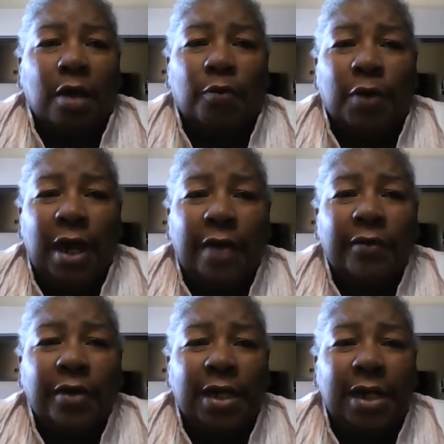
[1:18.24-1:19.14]

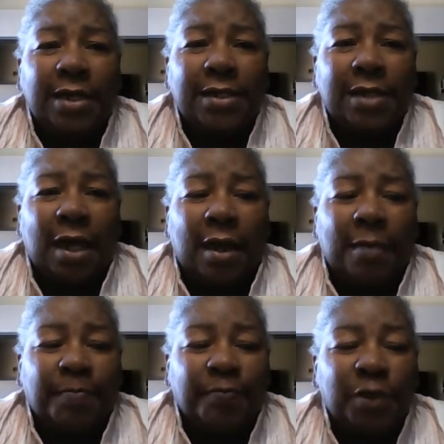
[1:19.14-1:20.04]
Whatever it is,
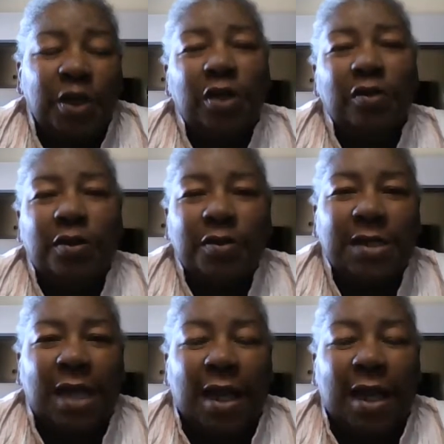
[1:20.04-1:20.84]
those